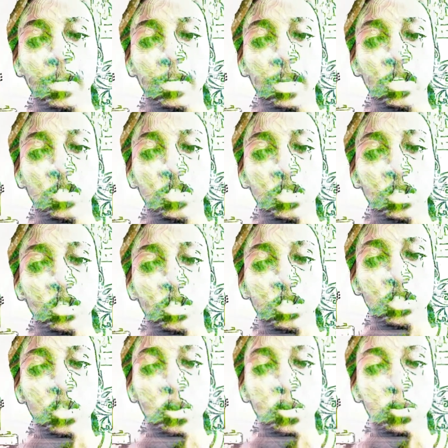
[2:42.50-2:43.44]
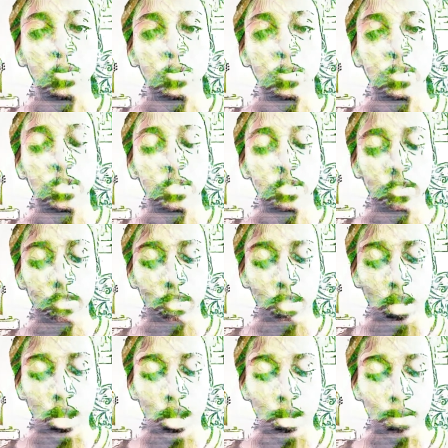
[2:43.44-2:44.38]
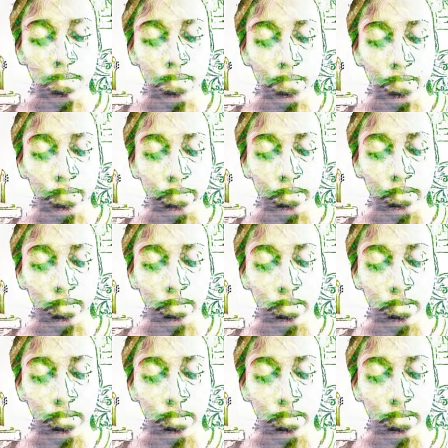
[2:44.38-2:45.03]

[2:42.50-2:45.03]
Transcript: nature shows, um